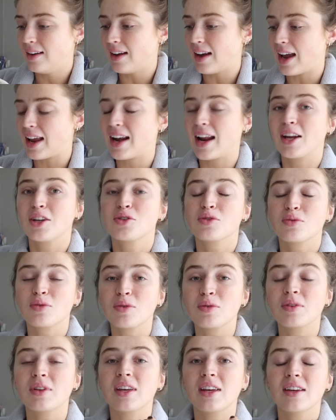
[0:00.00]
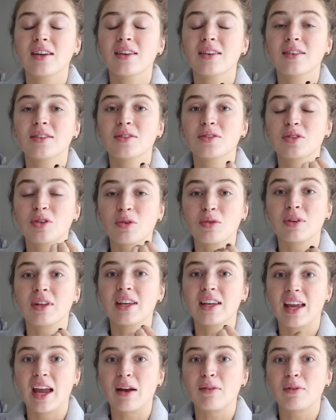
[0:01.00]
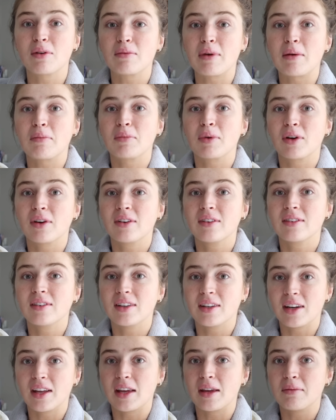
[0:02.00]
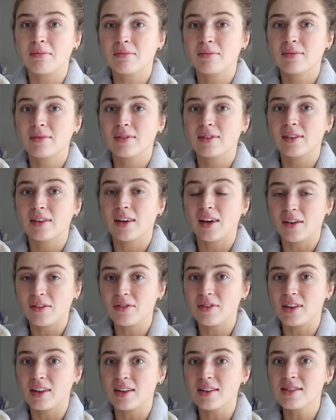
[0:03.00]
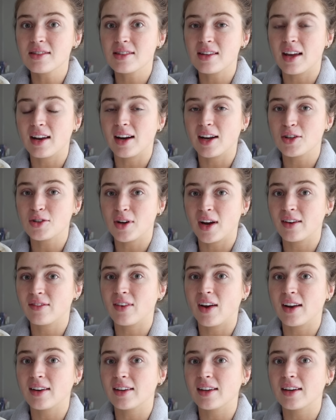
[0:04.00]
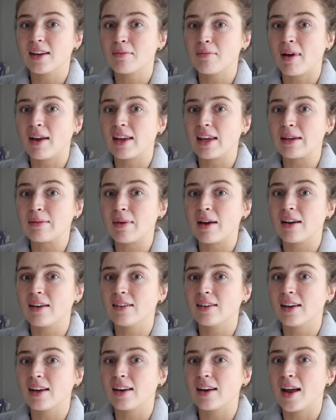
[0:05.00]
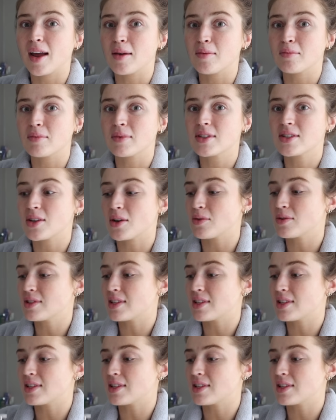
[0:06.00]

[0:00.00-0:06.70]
And I truly, truly can't remember the name of this. And I tried finding it in my email. And I'm so